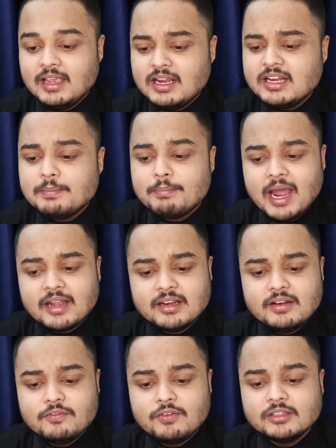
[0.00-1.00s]
He laid a
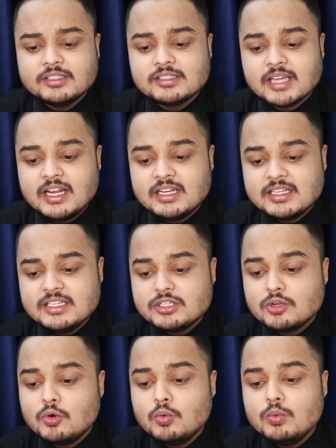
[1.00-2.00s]
pattern for the
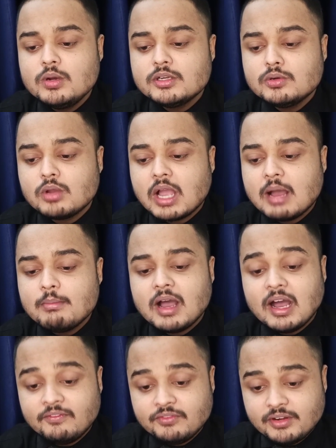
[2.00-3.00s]
scientists who were to
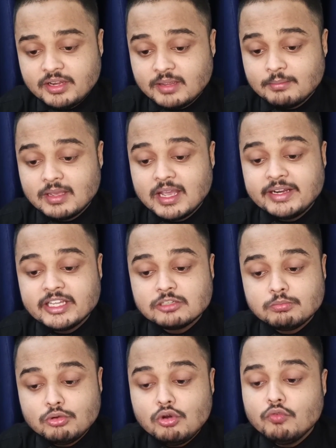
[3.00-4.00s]
come after him and
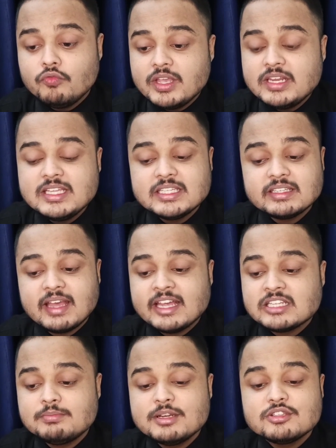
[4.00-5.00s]
explore various
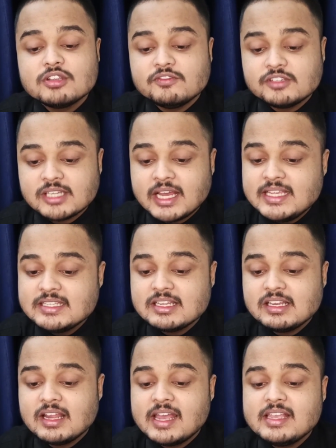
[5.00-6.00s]
aspects of
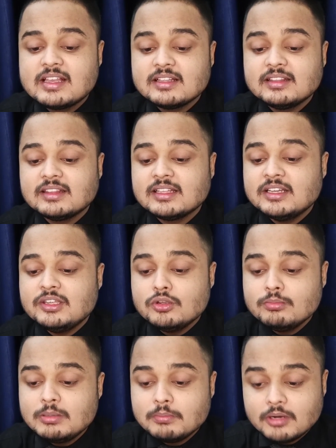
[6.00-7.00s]
science like the
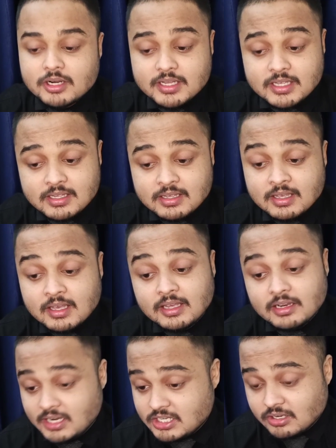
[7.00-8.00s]
human body,
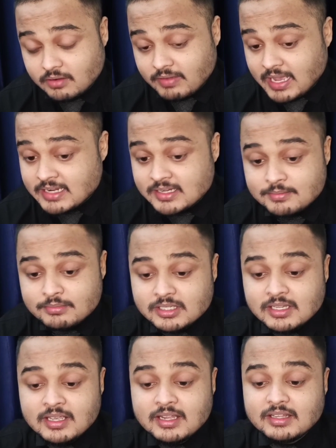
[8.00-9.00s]
nature of
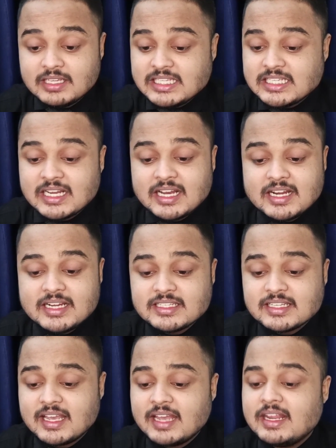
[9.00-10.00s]
atoms, the
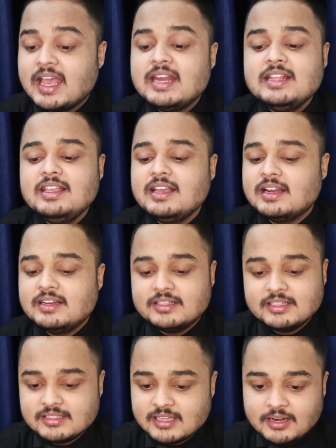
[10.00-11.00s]
stars, and anything
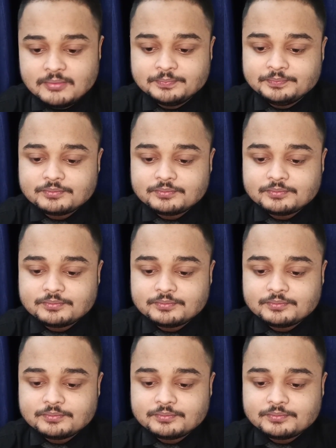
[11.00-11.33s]
under the sun.